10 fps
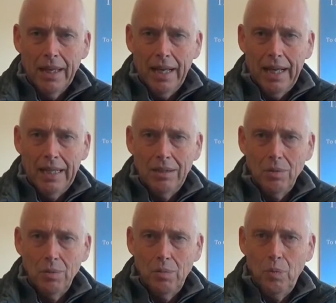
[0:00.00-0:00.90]

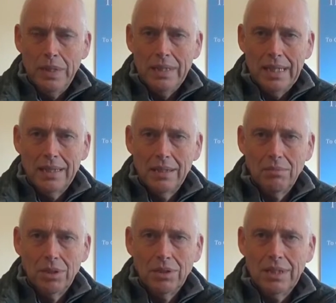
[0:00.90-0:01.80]
and we said to
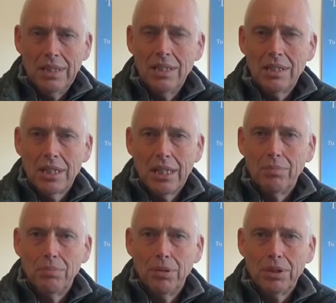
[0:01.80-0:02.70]
them, look, this is the
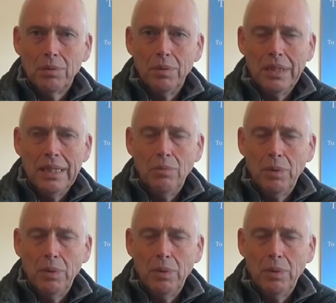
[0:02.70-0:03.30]
type of product we need.